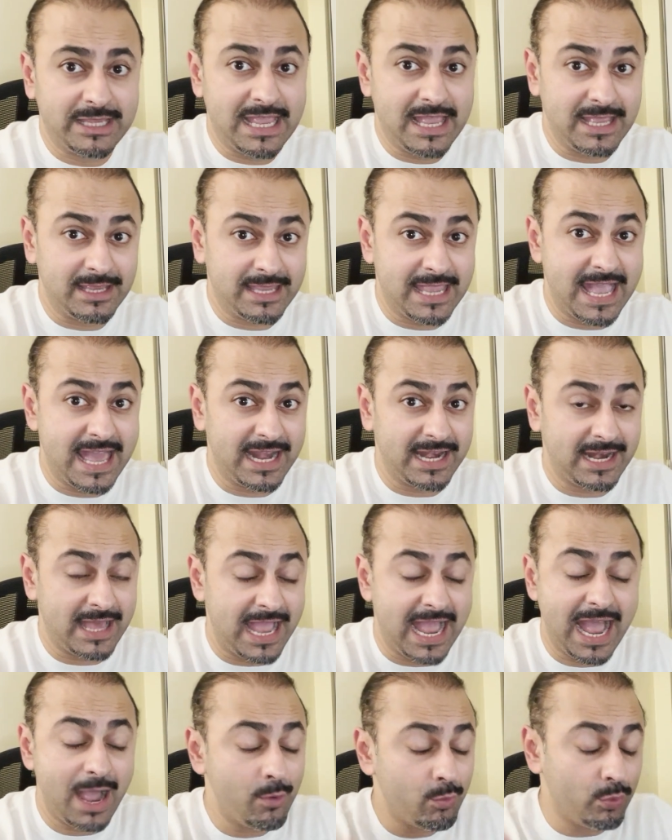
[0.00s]
Canada,
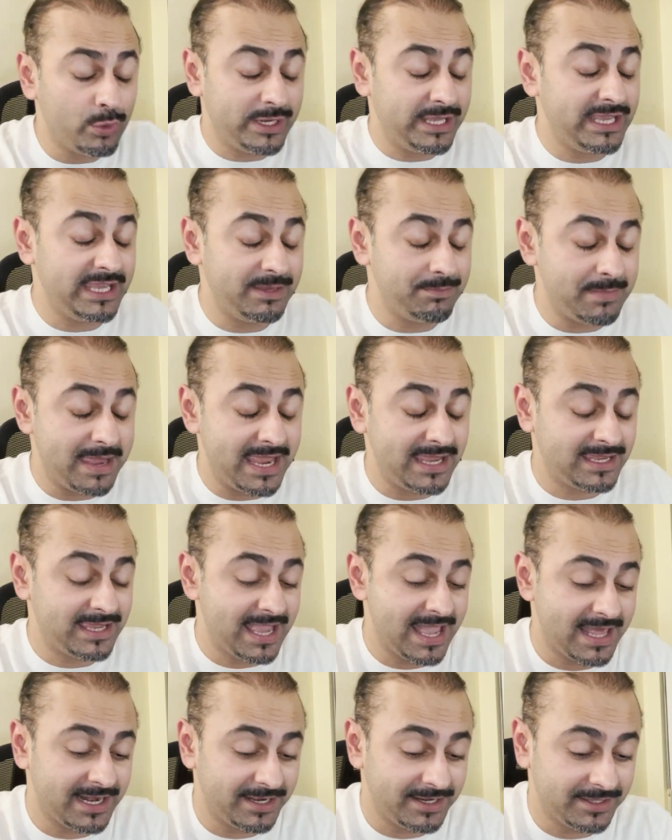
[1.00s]
how would he make
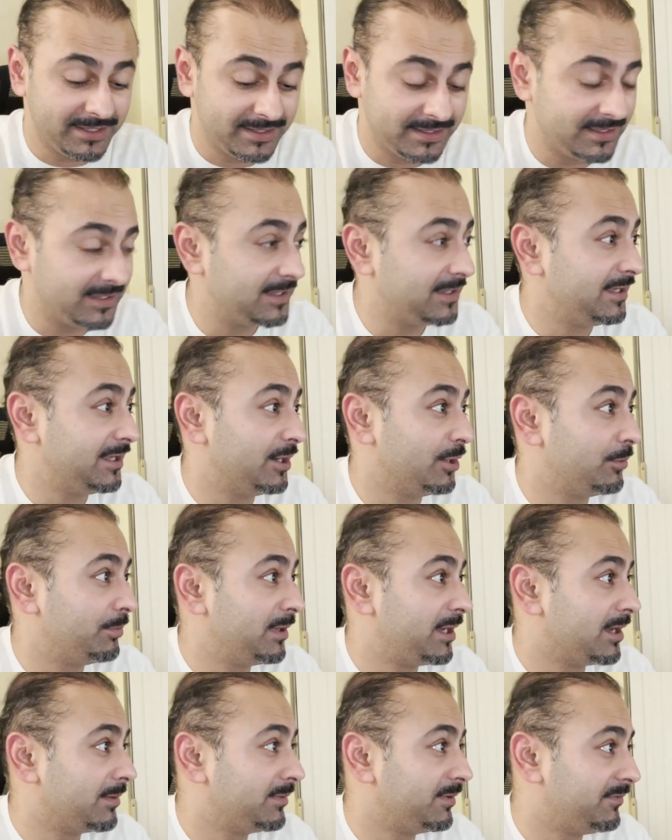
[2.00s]
Canada
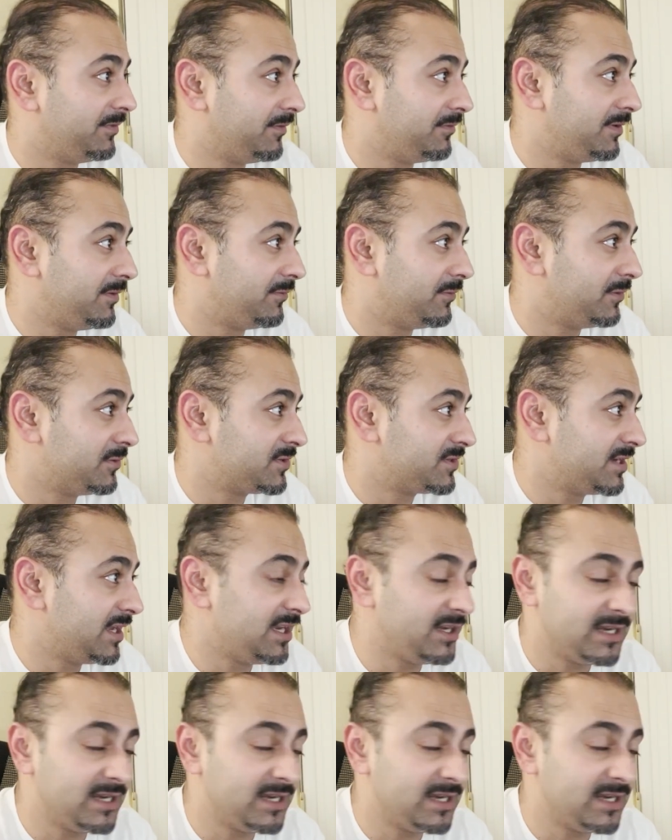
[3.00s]
become the 51st state?